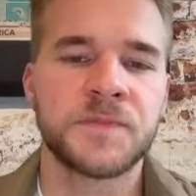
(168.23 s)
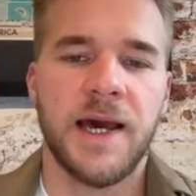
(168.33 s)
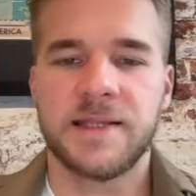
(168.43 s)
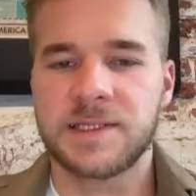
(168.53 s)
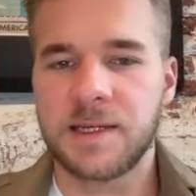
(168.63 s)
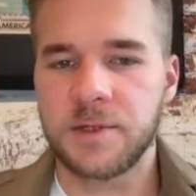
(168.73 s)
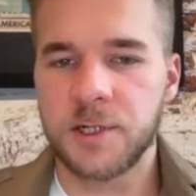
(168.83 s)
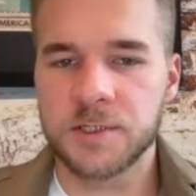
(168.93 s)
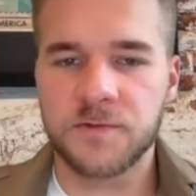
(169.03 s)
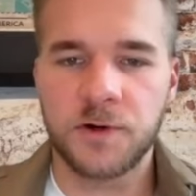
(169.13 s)
And the same
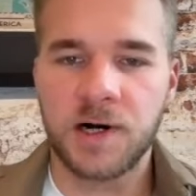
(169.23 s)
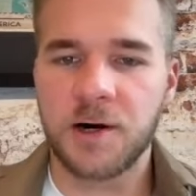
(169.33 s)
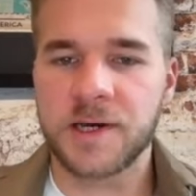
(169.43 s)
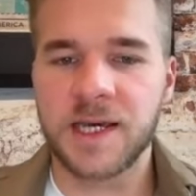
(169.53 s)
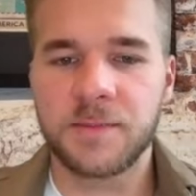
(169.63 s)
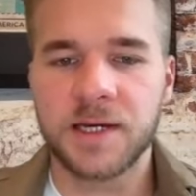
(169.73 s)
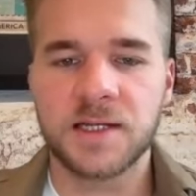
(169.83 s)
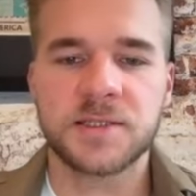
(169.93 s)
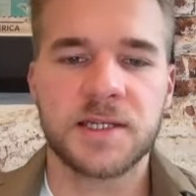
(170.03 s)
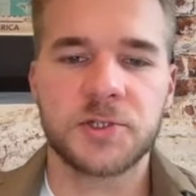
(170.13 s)
goes for our
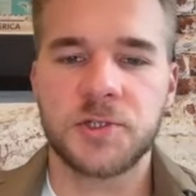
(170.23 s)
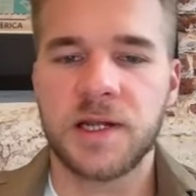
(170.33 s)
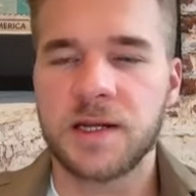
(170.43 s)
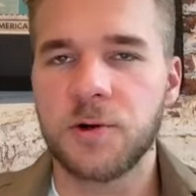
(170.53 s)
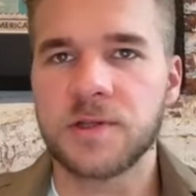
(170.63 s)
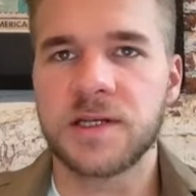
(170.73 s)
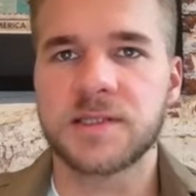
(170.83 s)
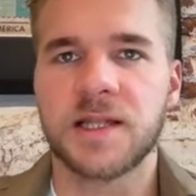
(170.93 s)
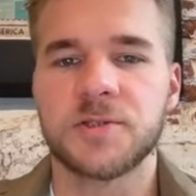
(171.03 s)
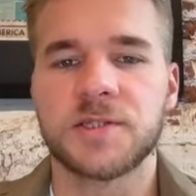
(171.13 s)
KPI section and all
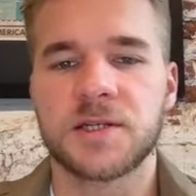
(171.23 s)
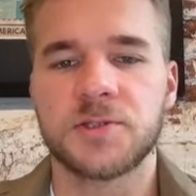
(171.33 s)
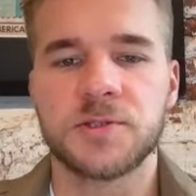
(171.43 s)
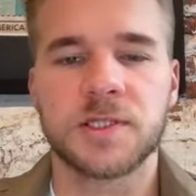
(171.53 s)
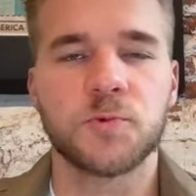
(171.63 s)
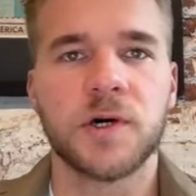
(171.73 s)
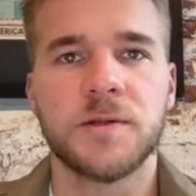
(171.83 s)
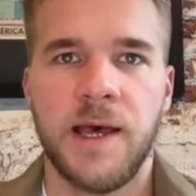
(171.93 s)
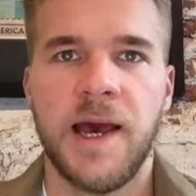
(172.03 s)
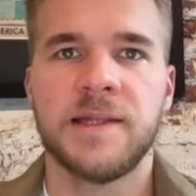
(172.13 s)
these other sections as
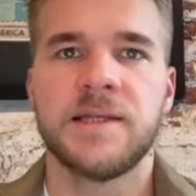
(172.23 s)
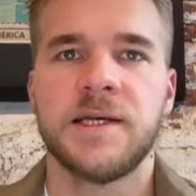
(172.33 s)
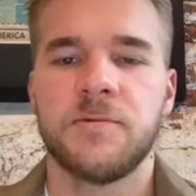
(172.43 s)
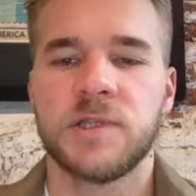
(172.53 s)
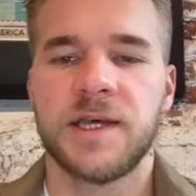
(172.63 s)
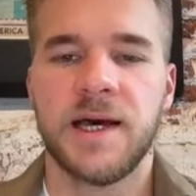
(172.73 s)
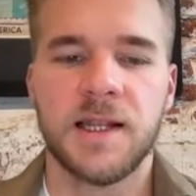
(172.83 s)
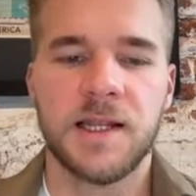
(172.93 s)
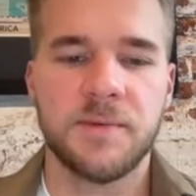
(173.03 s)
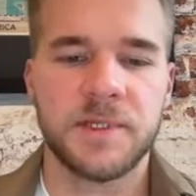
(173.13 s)
well. And then what the
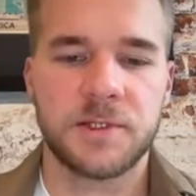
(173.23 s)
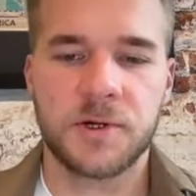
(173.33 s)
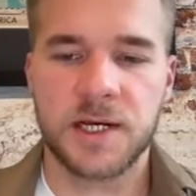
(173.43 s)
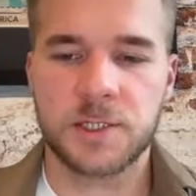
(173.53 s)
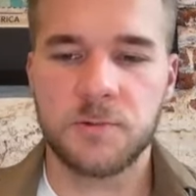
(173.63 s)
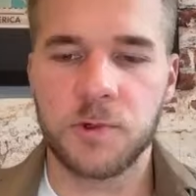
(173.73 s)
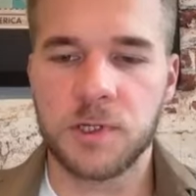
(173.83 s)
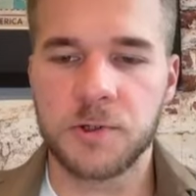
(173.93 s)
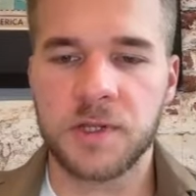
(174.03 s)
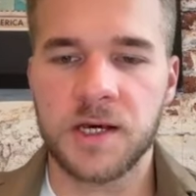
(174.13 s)
LLM interaction will
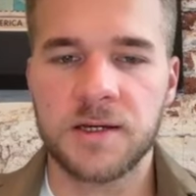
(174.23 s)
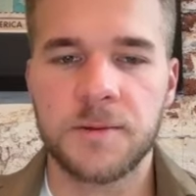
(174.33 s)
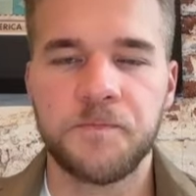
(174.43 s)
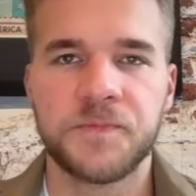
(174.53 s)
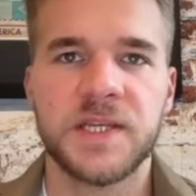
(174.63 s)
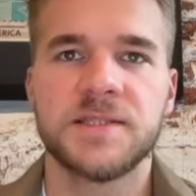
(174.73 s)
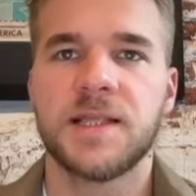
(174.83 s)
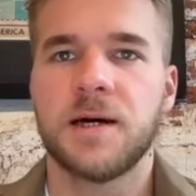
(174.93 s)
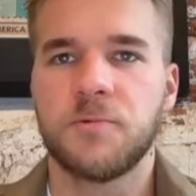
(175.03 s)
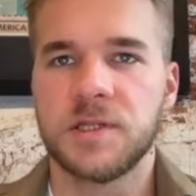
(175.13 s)
look like is
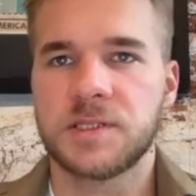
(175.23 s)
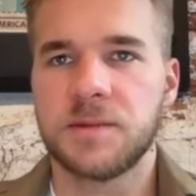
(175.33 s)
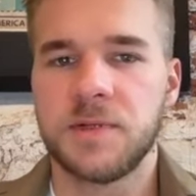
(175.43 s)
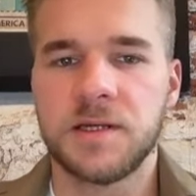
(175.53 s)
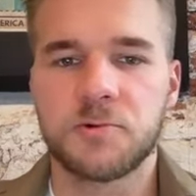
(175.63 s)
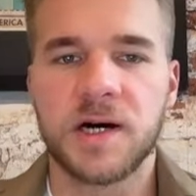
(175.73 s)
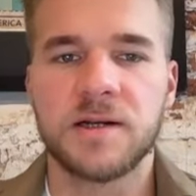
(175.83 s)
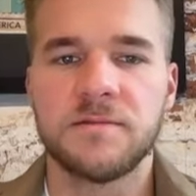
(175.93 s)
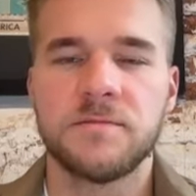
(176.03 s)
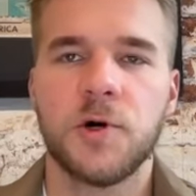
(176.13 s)
that we'll simply
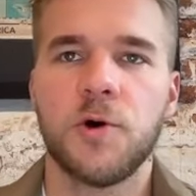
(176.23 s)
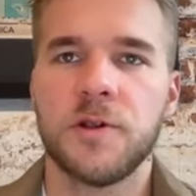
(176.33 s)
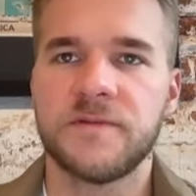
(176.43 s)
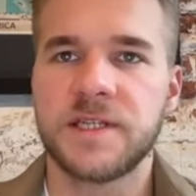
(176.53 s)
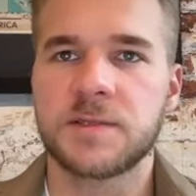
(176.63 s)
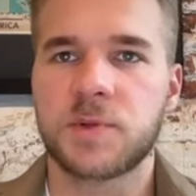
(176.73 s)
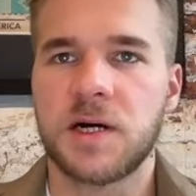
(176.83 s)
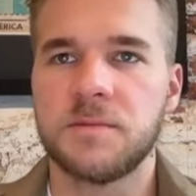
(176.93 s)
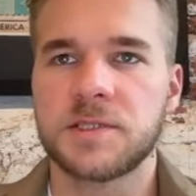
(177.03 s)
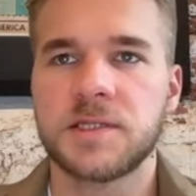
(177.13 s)
run all of these
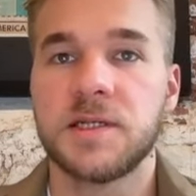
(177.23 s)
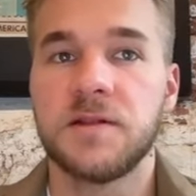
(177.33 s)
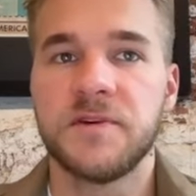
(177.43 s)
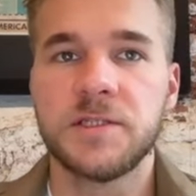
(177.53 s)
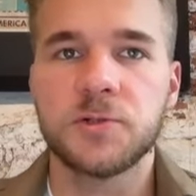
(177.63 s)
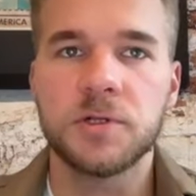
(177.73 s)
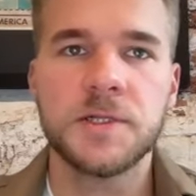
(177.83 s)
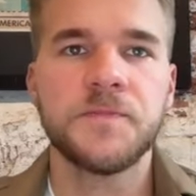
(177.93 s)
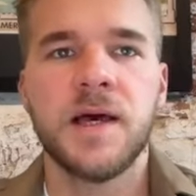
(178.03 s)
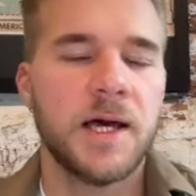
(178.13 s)
prompts
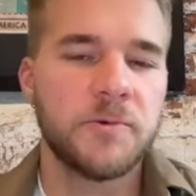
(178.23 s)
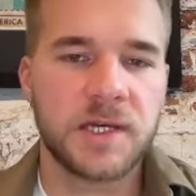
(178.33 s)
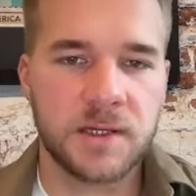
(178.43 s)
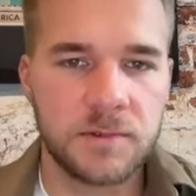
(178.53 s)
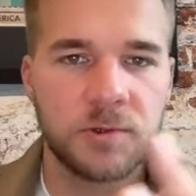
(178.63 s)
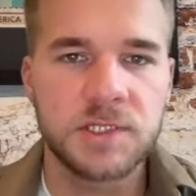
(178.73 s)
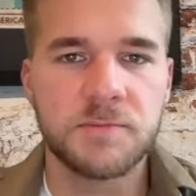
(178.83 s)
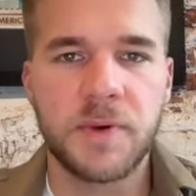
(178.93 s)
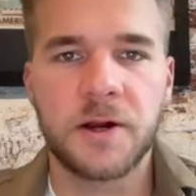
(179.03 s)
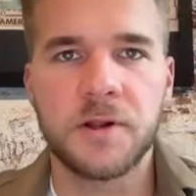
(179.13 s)
individually, and we can do this
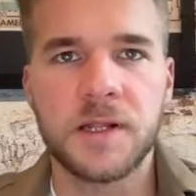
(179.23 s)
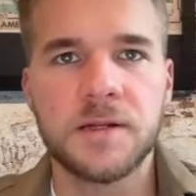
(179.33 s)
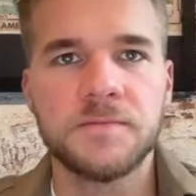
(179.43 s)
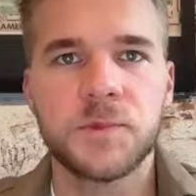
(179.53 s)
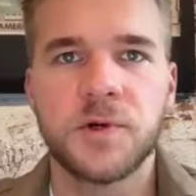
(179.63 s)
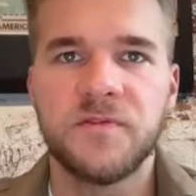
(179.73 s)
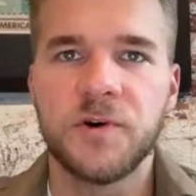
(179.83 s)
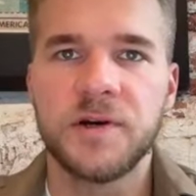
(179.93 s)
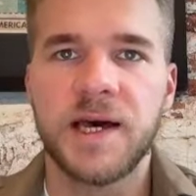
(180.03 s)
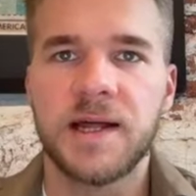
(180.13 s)
in parallel to
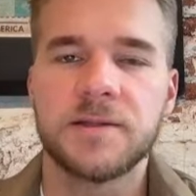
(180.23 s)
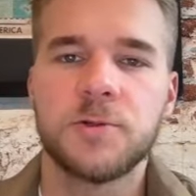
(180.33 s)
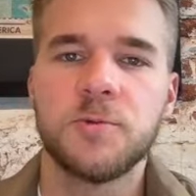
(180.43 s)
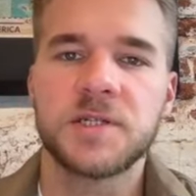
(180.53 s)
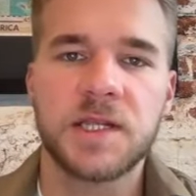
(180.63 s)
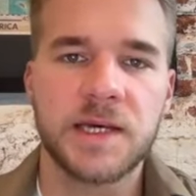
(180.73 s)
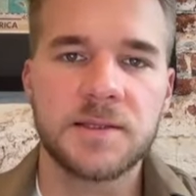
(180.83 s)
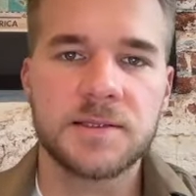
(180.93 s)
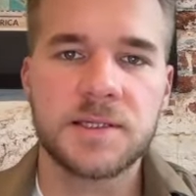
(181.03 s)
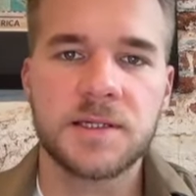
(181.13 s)
avoid adding too much
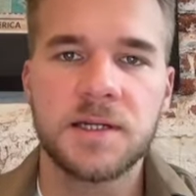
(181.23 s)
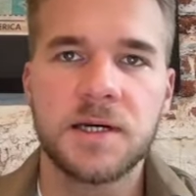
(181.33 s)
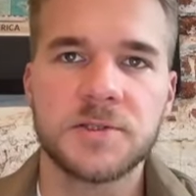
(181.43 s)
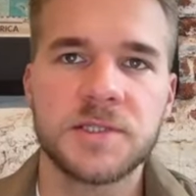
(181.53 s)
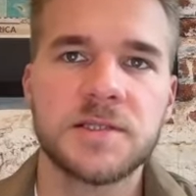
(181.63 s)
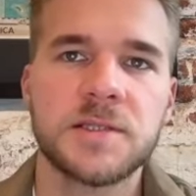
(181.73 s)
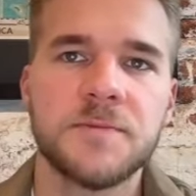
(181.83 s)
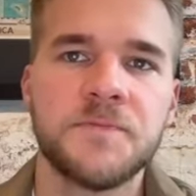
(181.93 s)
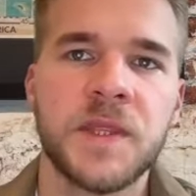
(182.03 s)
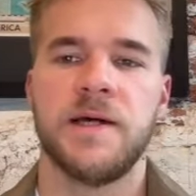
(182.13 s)
latency in our
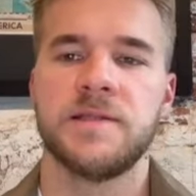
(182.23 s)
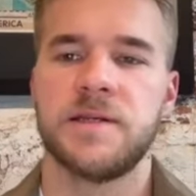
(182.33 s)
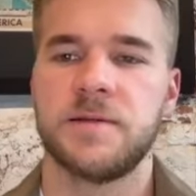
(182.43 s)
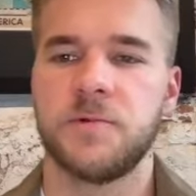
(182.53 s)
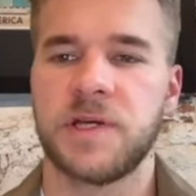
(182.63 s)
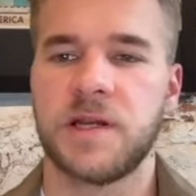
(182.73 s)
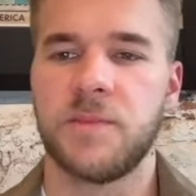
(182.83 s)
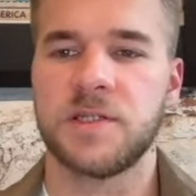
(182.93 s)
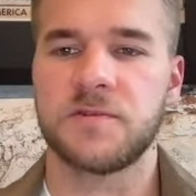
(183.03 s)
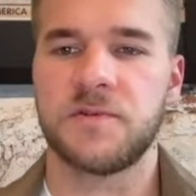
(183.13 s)
system. And then we get a
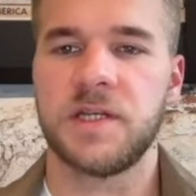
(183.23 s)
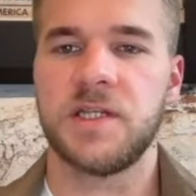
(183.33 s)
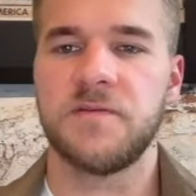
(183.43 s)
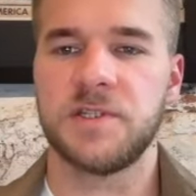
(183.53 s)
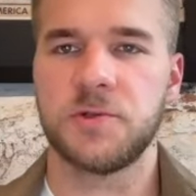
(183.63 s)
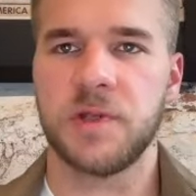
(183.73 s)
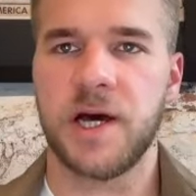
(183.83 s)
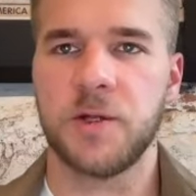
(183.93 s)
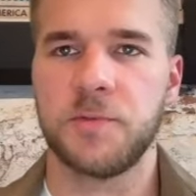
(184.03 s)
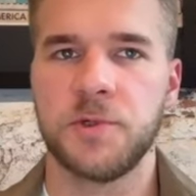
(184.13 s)
bunch of individual
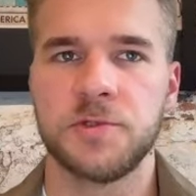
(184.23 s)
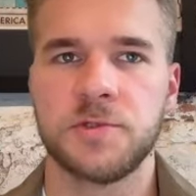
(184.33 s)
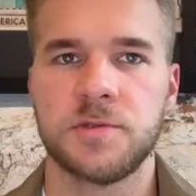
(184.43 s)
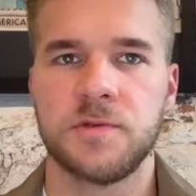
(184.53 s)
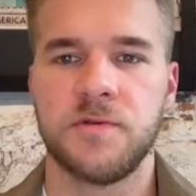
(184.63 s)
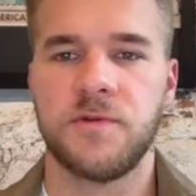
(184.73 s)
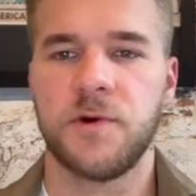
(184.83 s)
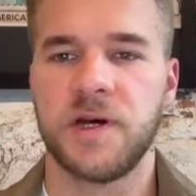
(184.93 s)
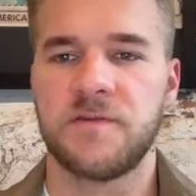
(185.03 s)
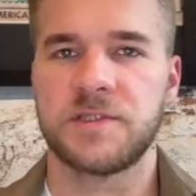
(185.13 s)
outputs for every